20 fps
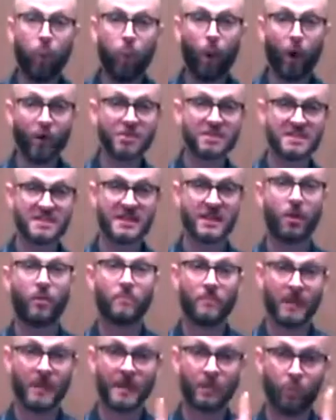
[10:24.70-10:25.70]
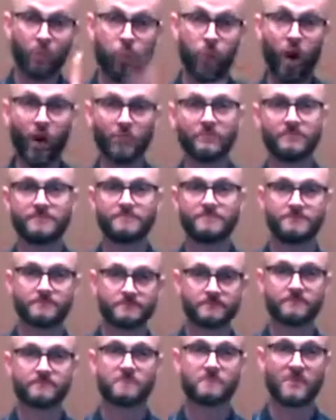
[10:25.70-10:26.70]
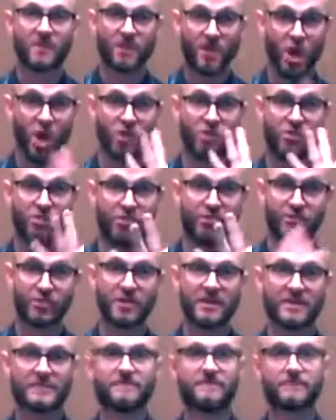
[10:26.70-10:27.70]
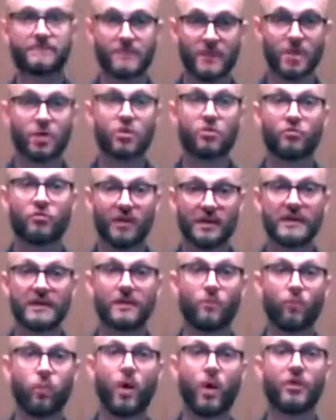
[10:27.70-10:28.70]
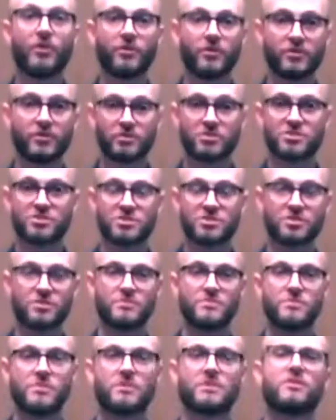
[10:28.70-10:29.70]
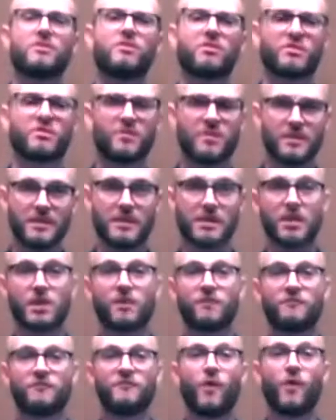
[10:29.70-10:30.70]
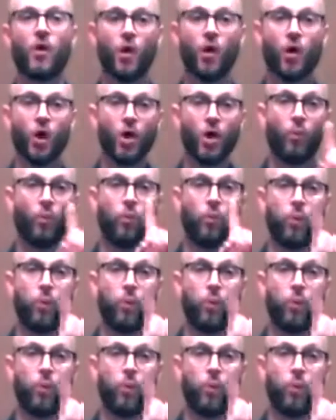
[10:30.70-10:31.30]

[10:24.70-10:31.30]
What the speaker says: One T on beat one and three. Ready in one, two, three, four.